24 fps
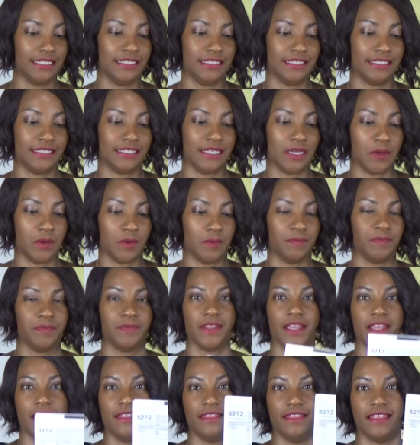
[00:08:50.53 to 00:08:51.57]
So
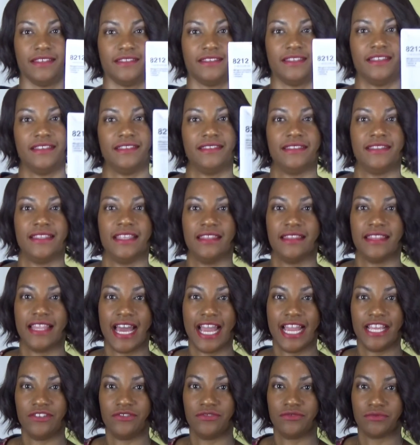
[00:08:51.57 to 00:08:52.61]
this is the
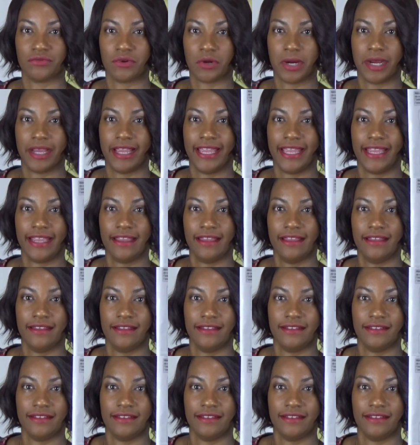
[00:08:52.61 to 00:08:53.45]
line drawing,